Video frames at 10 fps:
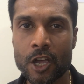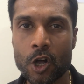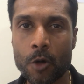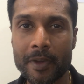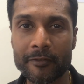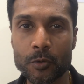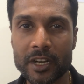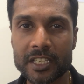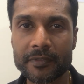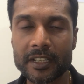Hope
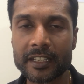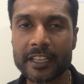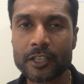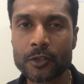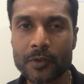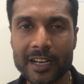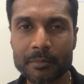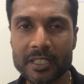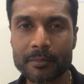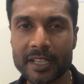everyone is feeling
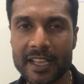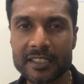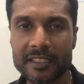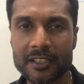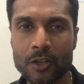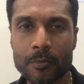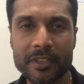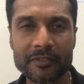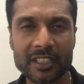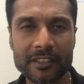incredibly blessed. Hope
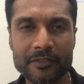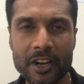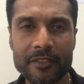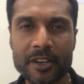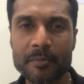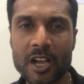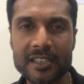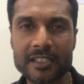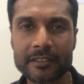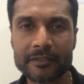they're feeling very, very
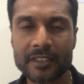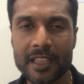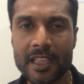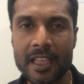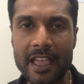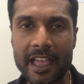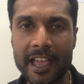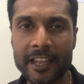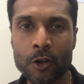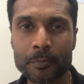positive,
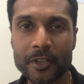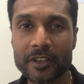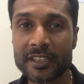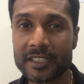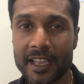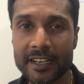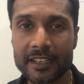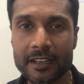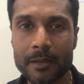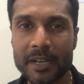and hope they're
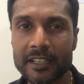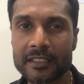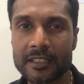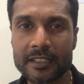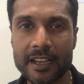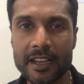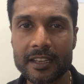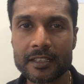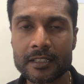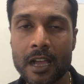excited about
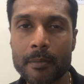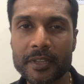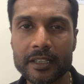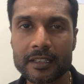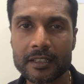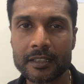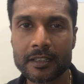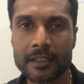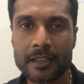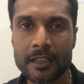today's topic.
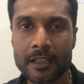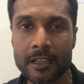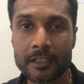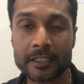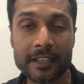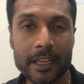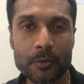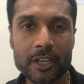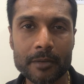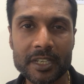Today,
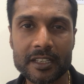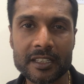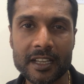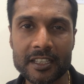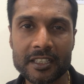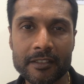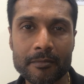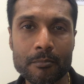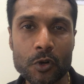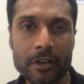we're going to be
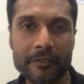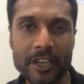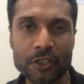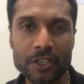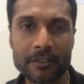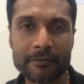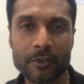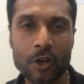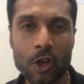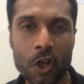discussing motivation
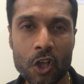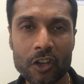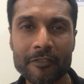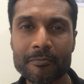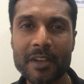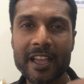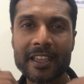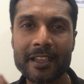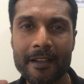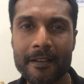for all of my